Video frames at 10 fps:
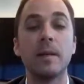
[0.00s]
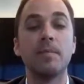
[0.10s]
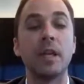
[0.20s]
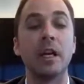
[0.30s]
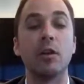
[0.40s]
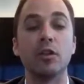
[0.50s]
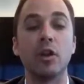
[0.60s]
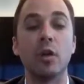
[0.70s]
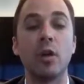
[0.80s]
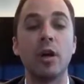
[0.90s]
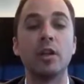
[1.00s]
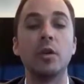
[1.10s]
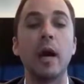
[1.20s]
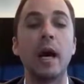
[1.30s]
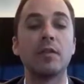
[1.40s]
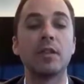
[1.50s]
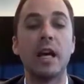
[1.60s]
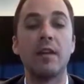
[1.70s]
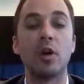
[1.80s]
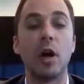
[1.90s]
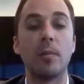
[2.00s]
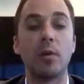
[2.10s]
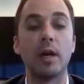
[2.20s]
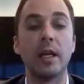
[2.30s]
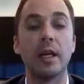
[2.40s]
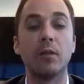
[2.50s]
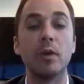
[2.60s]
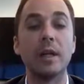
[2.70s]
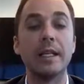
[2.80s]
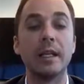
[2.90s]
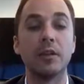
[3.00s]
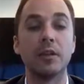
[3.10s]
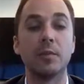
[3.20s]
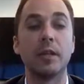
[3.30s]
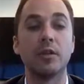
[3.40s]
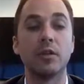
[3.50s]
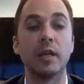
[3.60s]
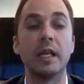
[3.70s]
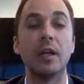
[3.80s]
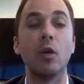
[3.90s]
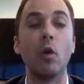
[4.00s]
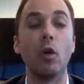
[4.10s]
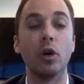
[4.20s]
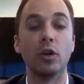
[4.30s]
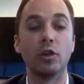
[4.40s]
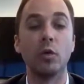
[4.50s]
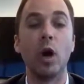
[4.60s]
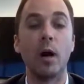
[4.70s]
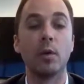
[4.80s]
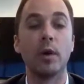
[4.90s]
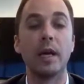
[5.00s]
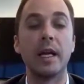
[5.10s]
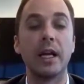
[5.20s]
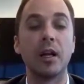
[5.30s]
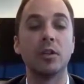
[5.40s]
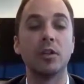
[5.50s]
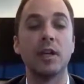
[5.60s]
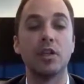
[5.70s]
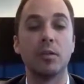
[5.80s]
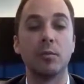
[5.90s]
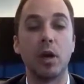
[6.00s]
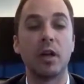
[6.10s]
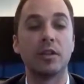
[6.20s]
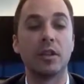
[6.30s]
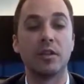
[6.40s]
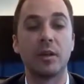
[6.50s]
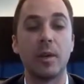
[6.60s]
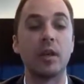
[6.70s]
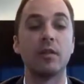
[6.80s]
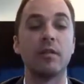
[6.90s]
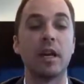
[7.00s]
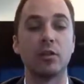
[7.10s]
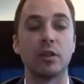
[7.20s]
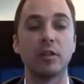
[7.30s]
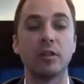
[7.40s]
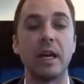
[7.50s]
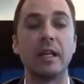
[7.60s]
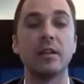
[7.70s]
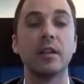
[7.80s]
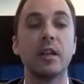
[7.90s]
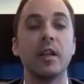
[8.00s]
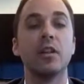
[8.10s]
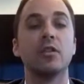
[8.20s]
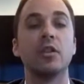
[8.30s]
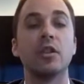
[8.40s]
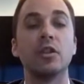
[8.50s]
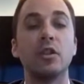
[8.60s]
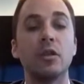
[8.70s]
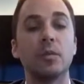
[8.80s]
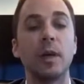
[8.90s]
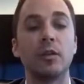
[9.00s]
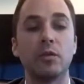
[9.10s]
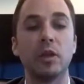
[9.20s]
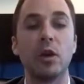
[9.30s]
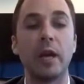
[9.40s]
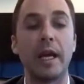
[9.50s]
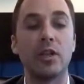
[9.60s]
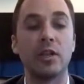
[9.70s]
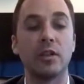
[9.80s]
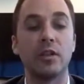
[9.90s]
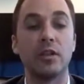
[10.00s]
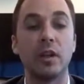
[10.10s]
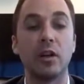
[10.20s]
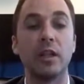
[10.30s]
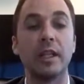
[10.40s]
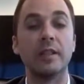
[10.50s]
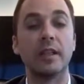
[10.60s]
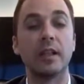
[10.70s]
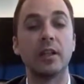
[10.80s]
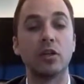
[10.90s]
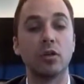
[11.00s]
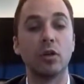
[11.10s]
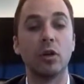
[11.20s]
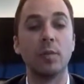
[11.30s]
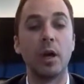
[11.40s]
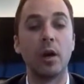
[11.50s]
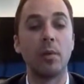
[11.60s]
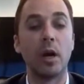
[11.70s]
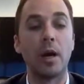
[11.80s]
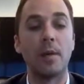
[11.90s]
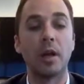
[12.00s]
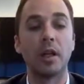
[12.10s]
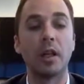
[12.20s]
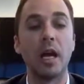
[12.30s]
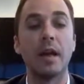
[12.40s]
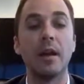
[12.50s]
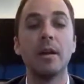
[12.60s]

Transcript: In Arizona, you have to have an operating retail dispensary in order to operate a cultivation, processing, manufacturing site. So the two dispensary locations that are leased and controlled by our primary client